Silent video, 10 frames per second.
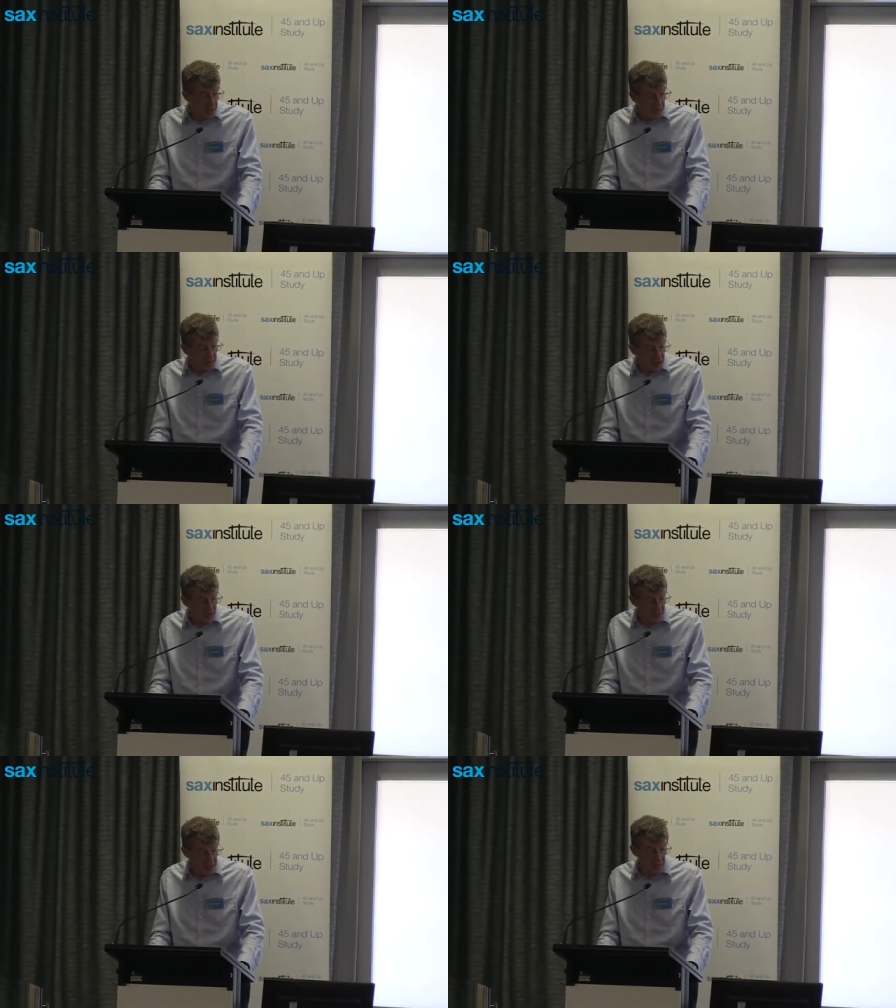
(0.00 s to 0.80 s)
the real
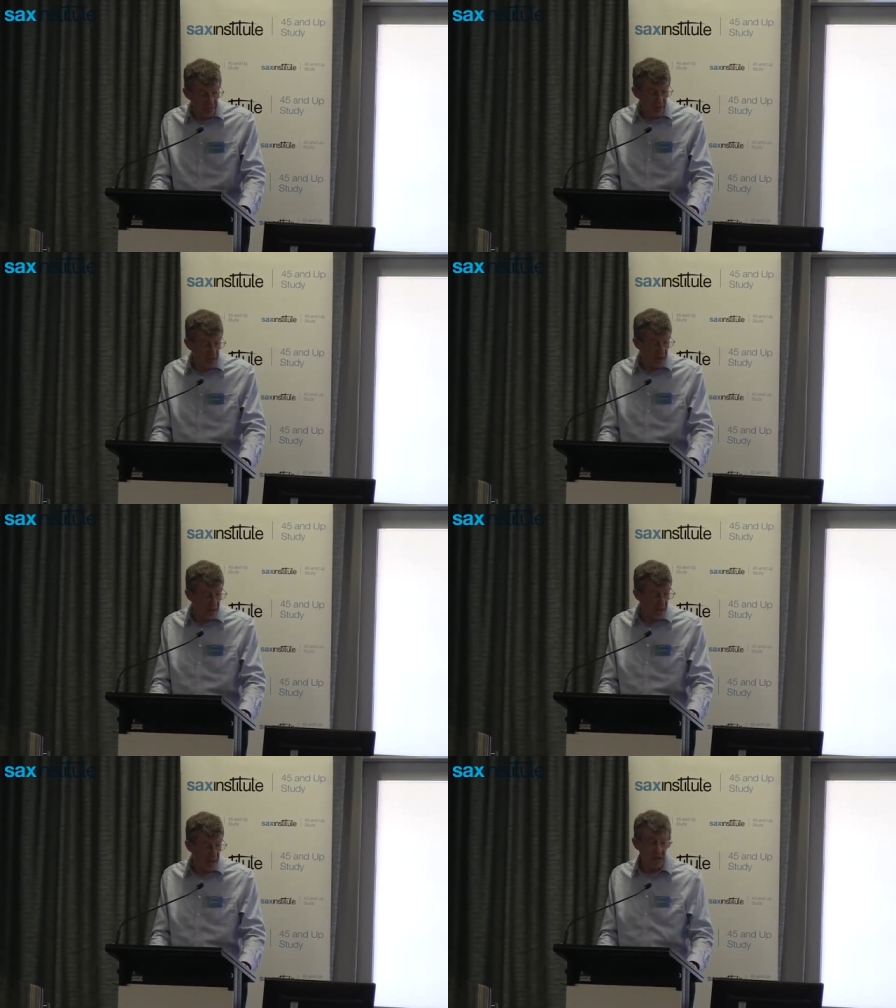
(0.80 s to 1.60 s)
challenge,
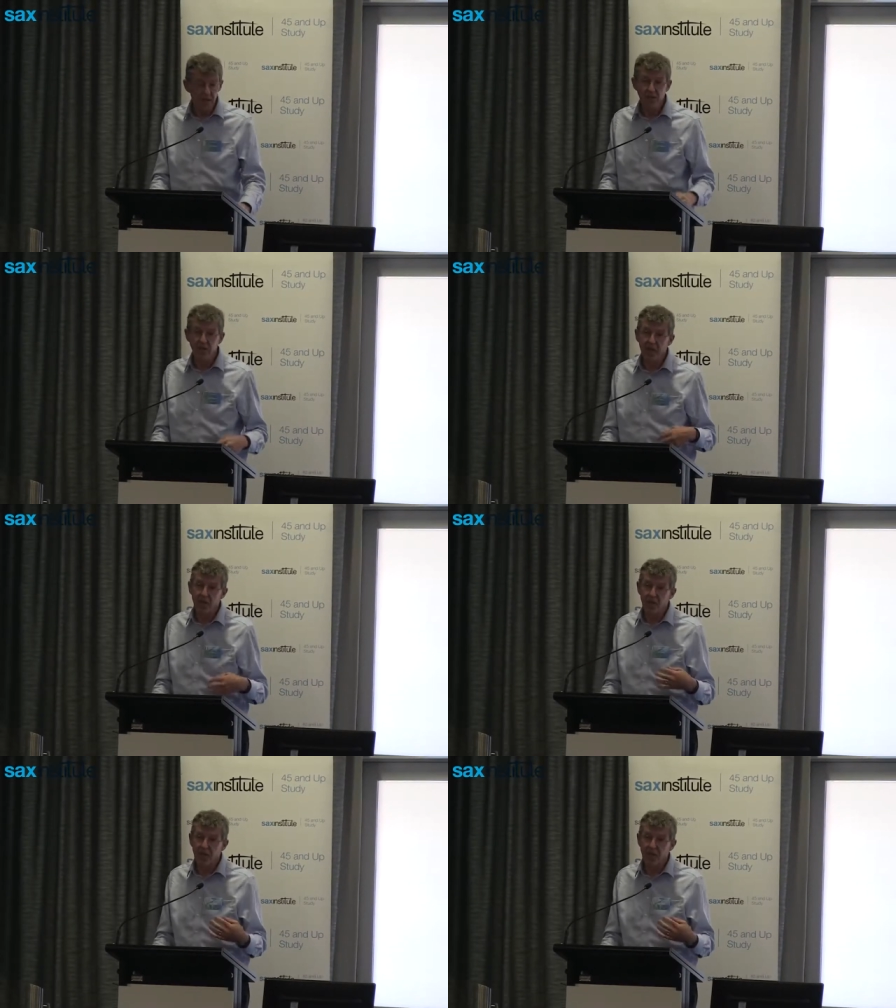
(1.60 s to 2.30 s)
obviously, is to get the